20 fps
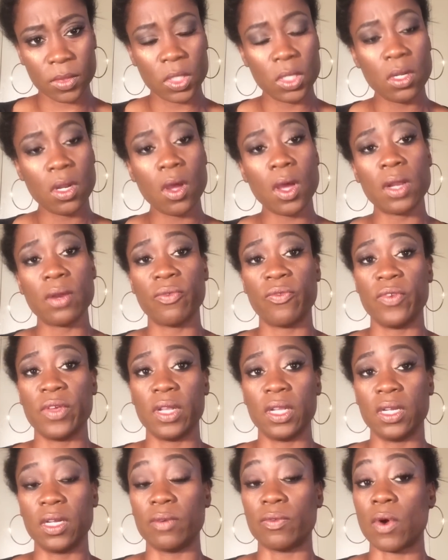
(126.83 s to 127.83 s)
you know how the
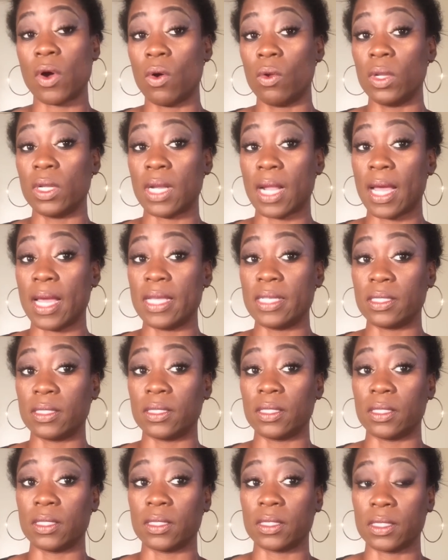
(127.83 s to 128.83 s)
feeling of holding ice
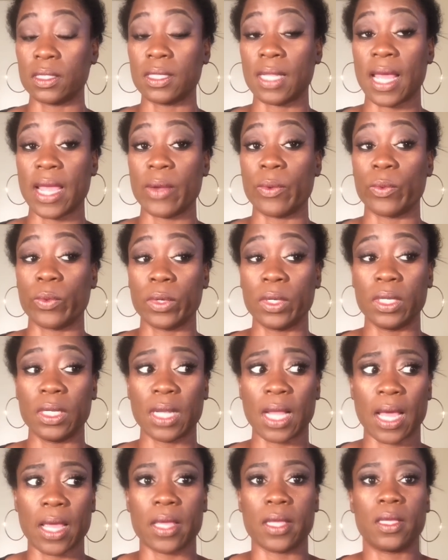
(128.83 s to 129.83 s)
is. It's like
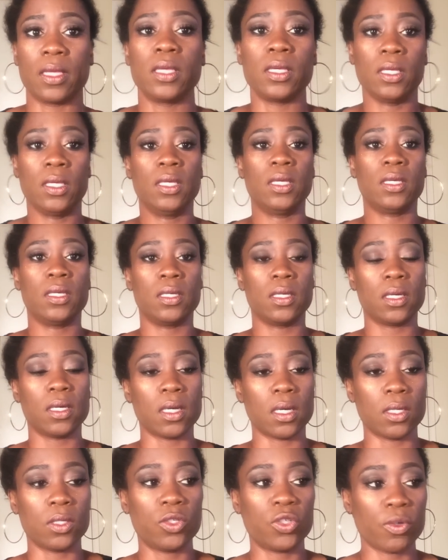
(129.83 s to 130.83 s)
really like
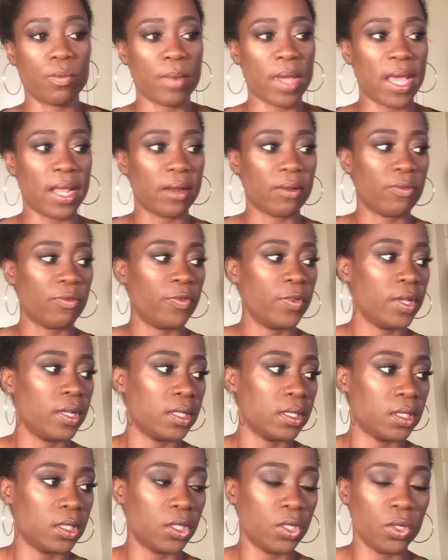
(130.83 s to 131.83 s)
a traumatic
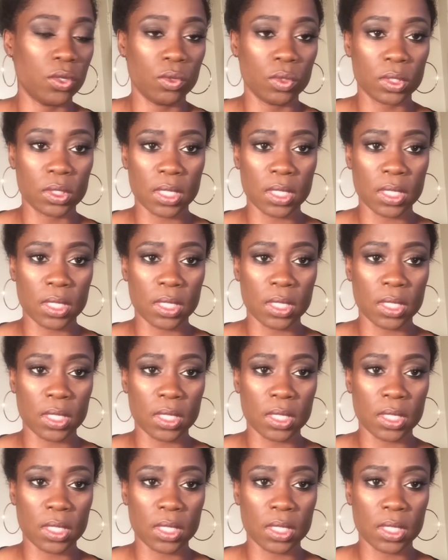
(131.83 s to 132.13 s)
feeling to you.